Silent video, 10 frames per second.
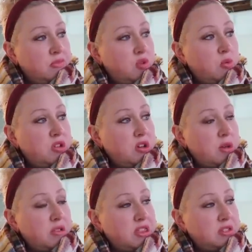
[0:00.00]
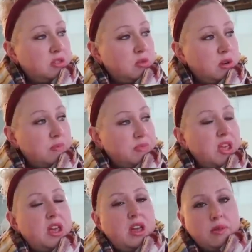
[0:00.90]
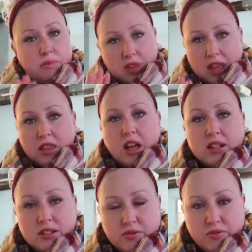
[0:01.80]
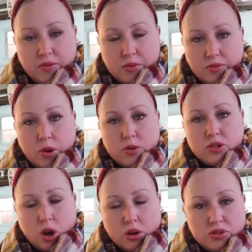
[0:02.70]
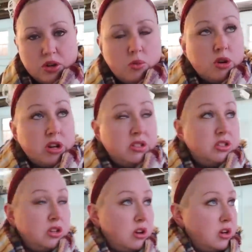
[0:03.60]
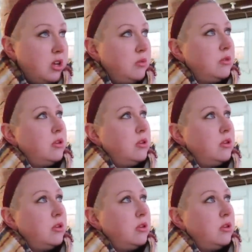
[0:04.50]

from when you come in this door? And lots of folks also were concerned,